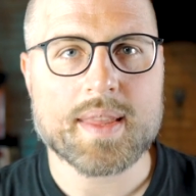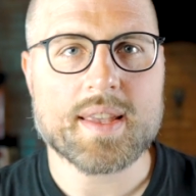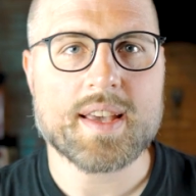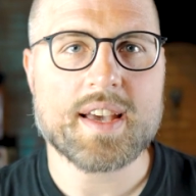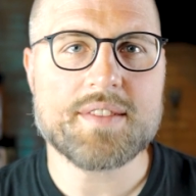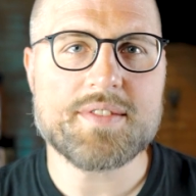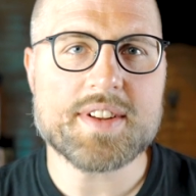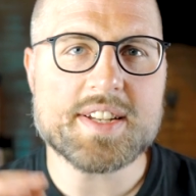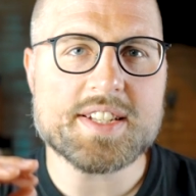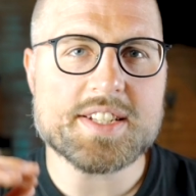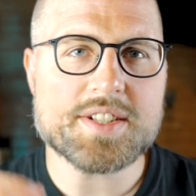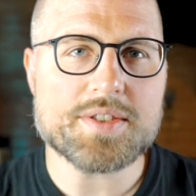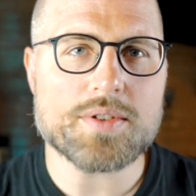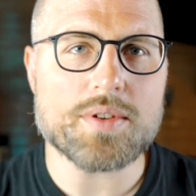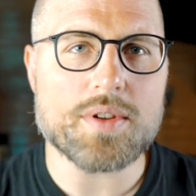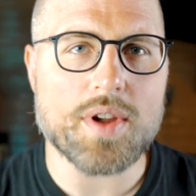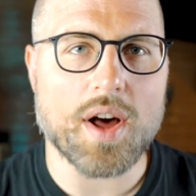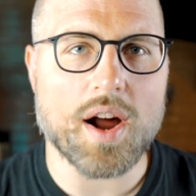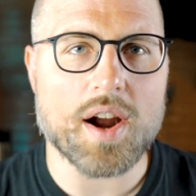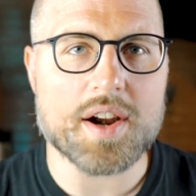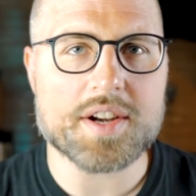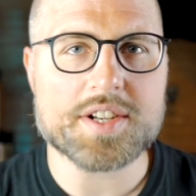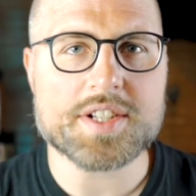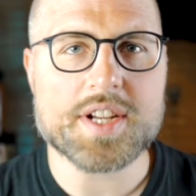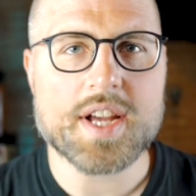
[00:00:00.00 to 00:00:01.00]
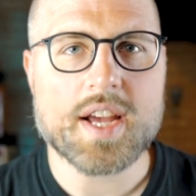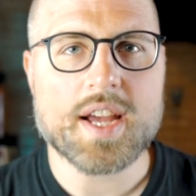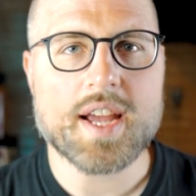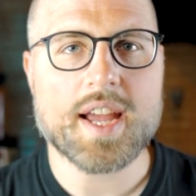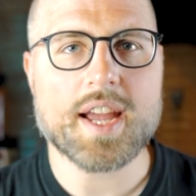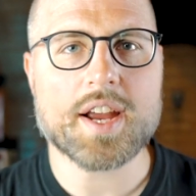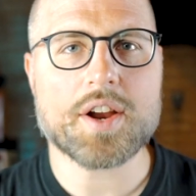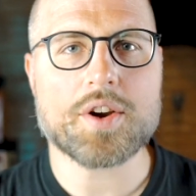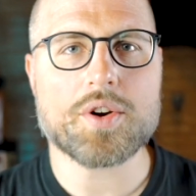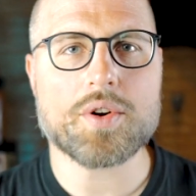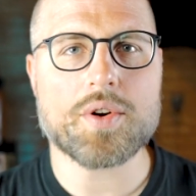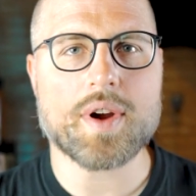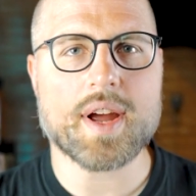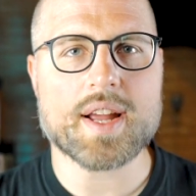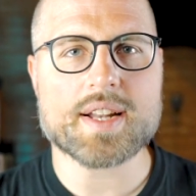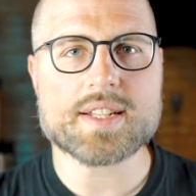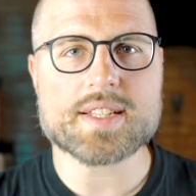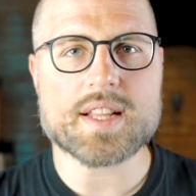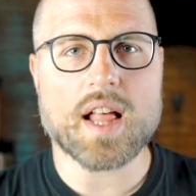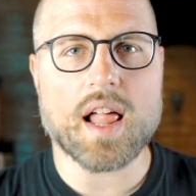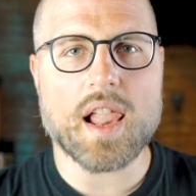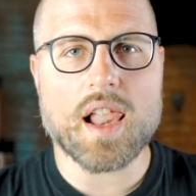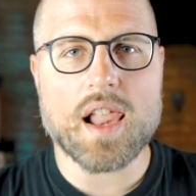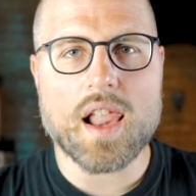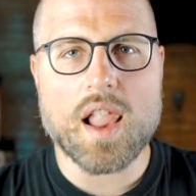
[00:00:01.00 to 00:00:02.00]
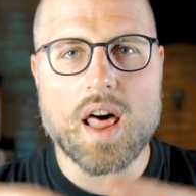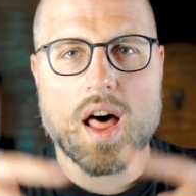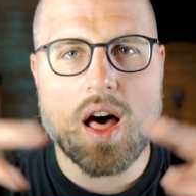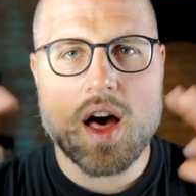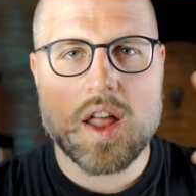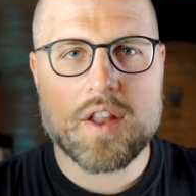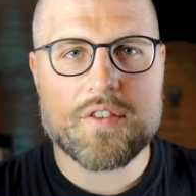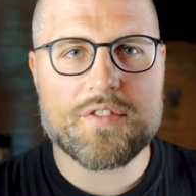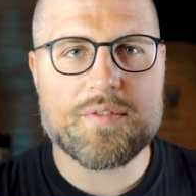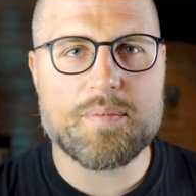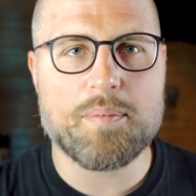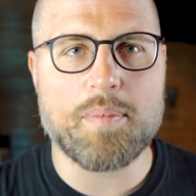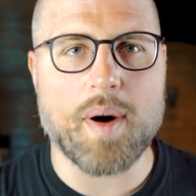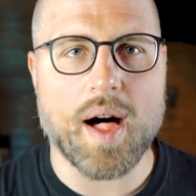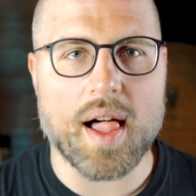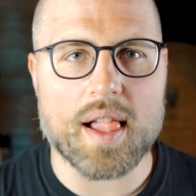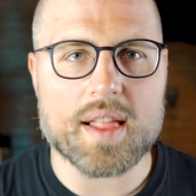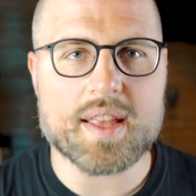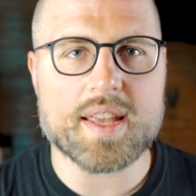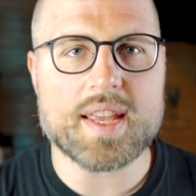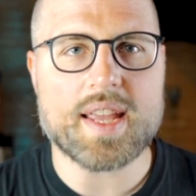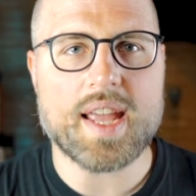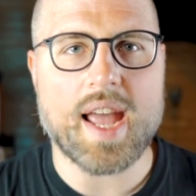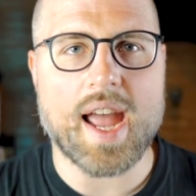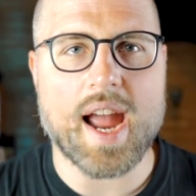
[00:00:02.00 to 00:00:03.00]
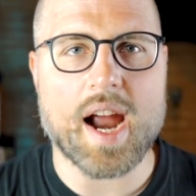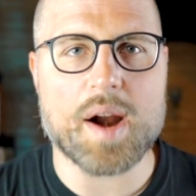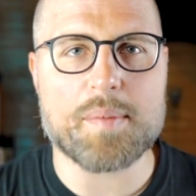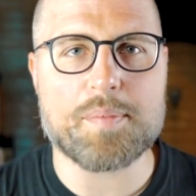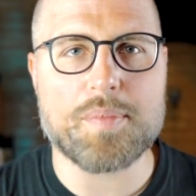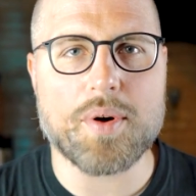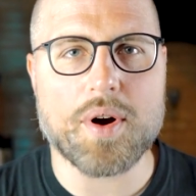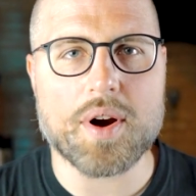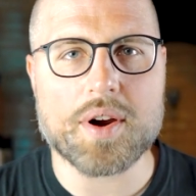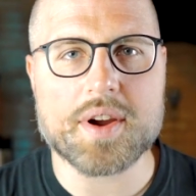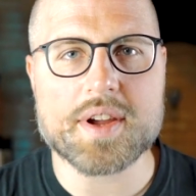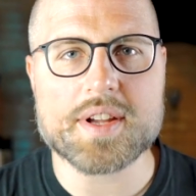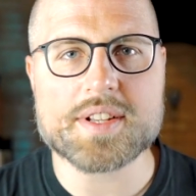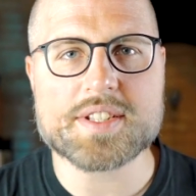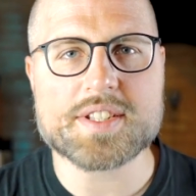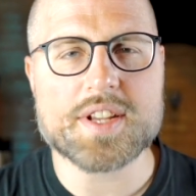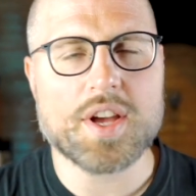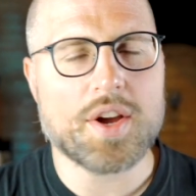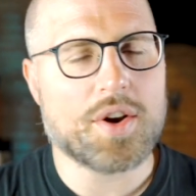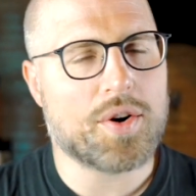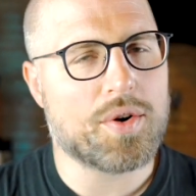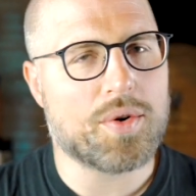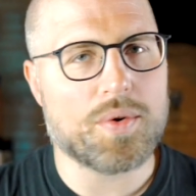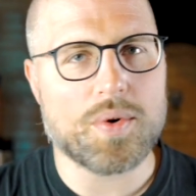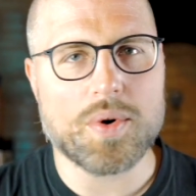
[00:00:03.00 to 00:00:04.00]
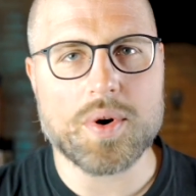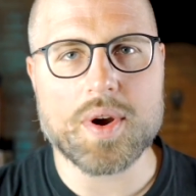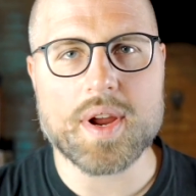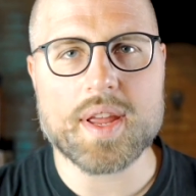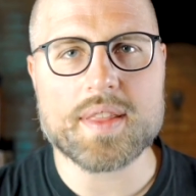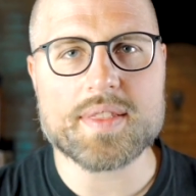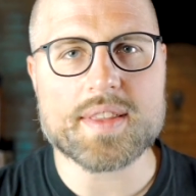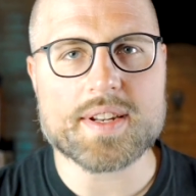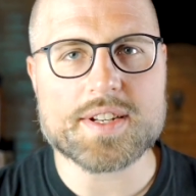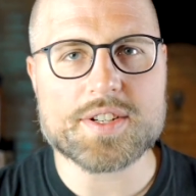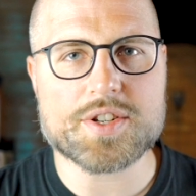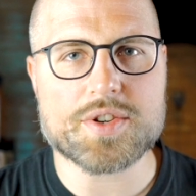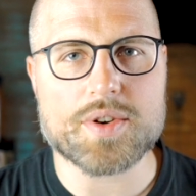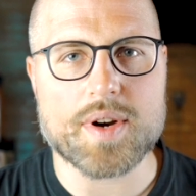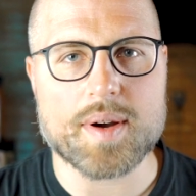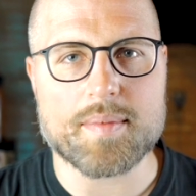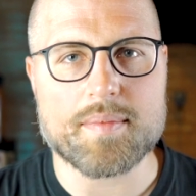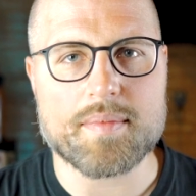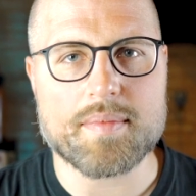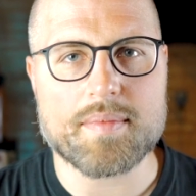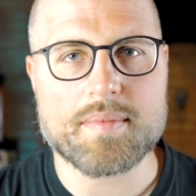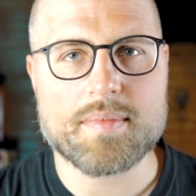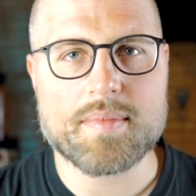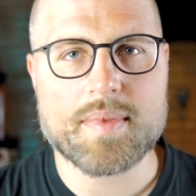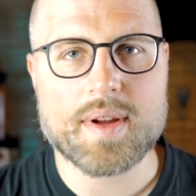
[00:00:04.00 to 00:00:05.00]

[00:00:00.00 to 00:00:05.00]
If it's too large, it creates a lot of bulky air pockets, ruining the trim.